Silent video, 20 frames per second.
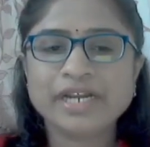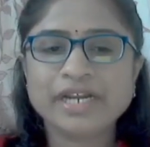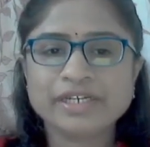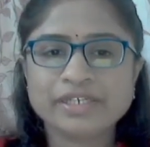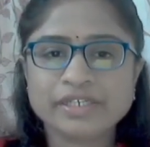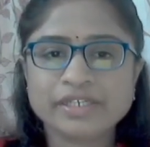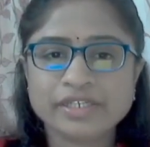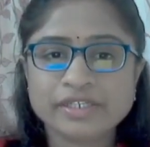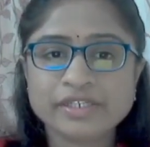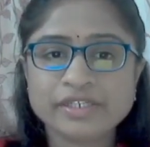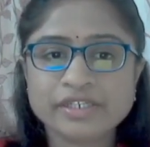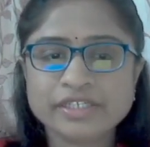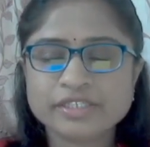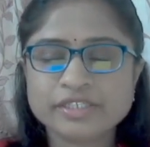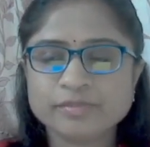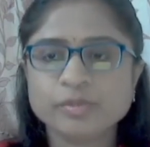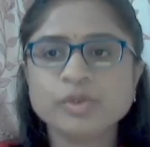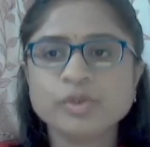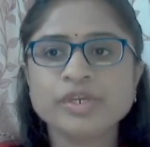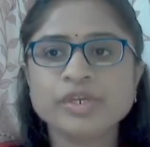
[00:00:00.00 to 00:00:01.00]
in
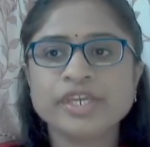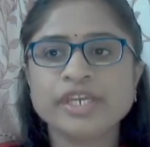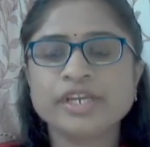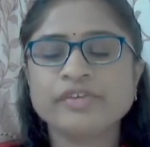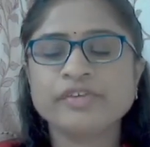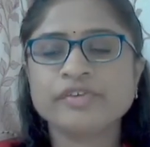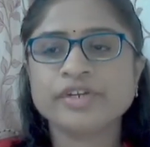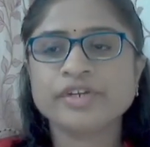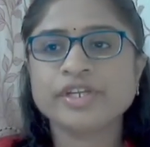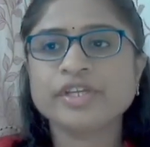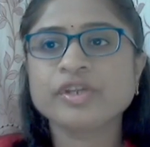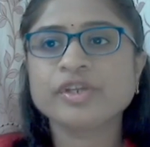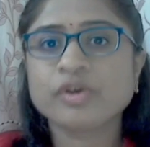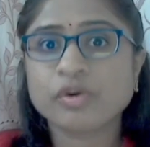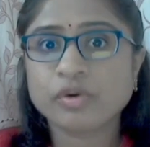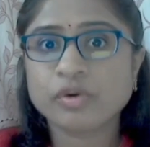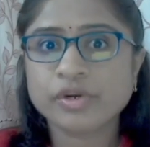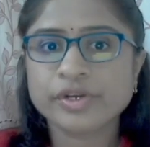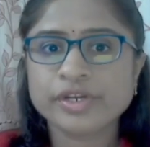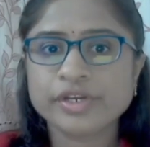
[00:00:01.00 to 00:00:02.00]
his book he had written
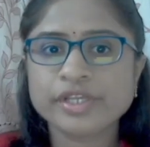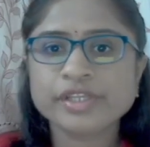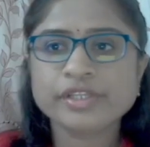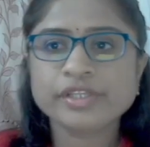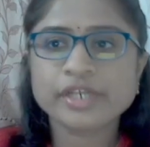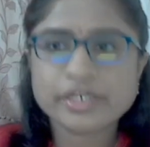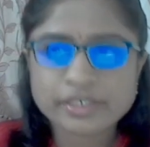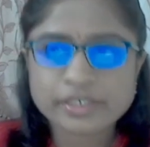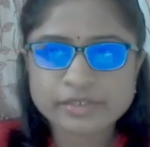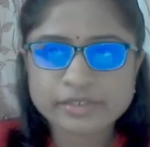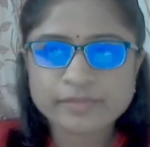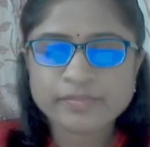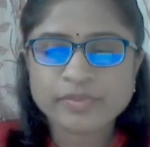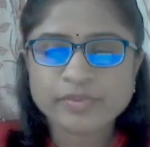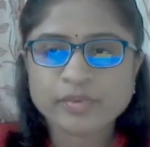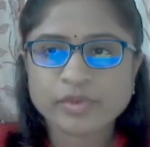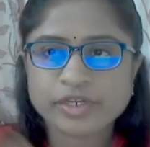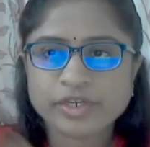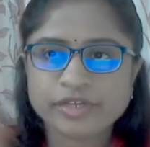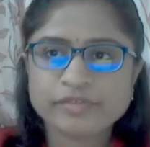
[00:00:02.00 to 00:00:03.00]
already that
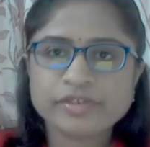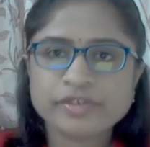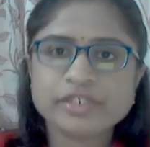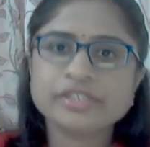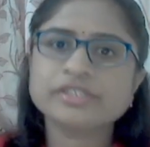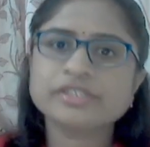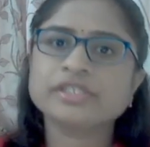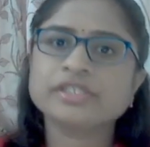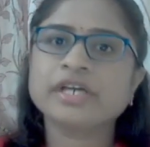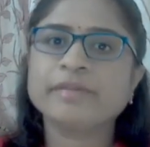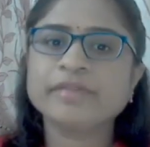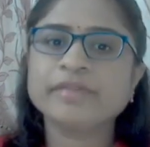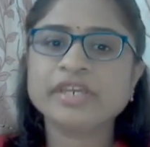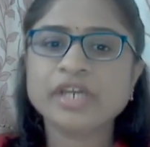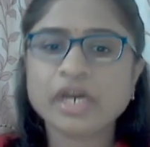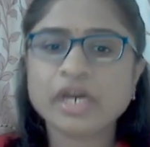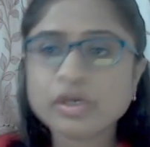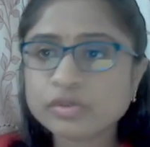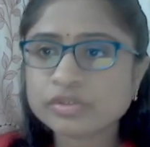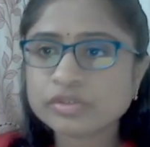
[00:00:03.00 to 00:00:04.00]
whatever is
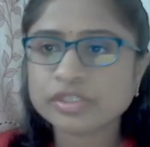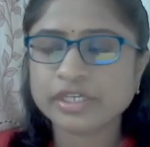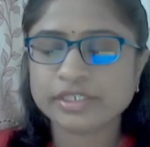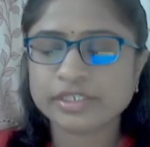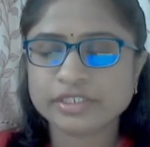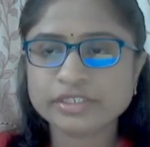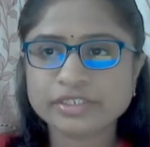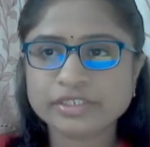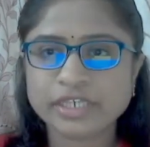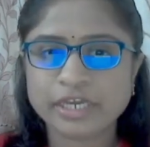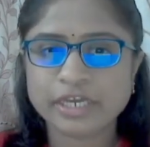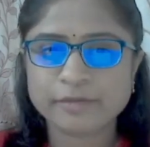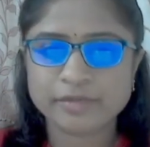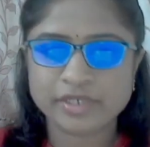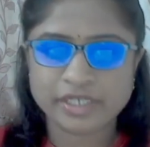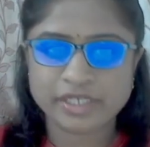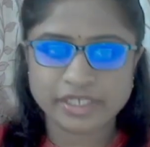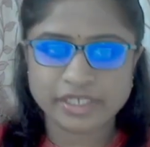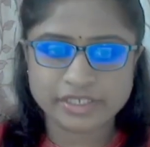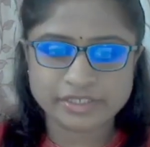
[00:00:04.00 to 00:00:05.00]
coming out, that is
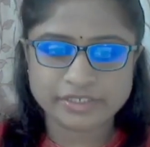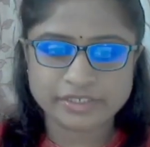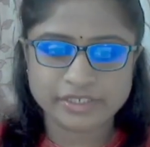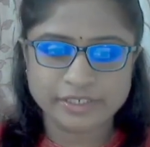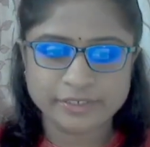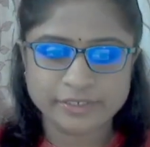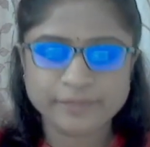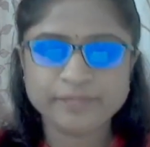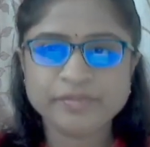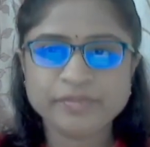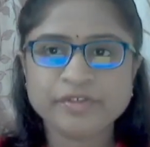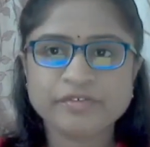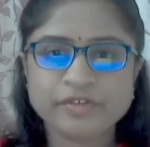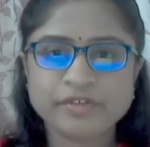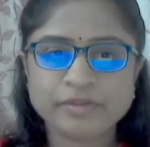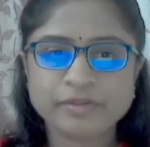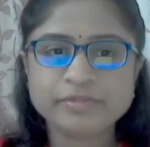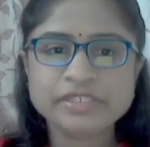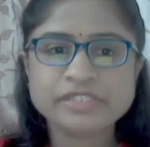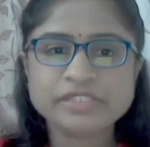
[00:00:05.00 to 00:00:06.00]
carbon dioxide.
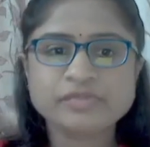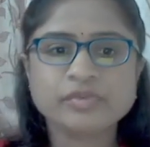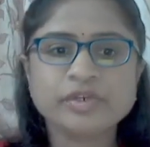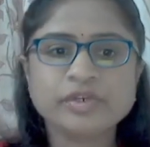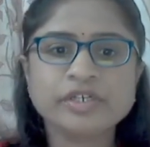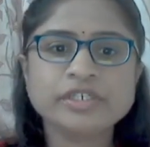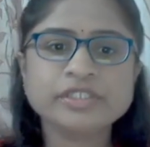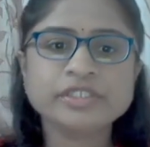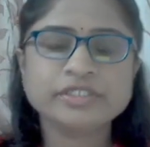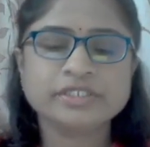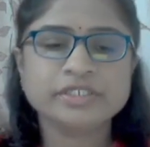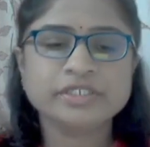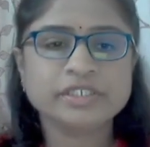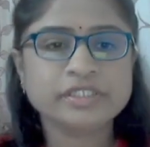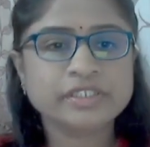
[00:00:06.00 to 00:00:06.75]
From his words in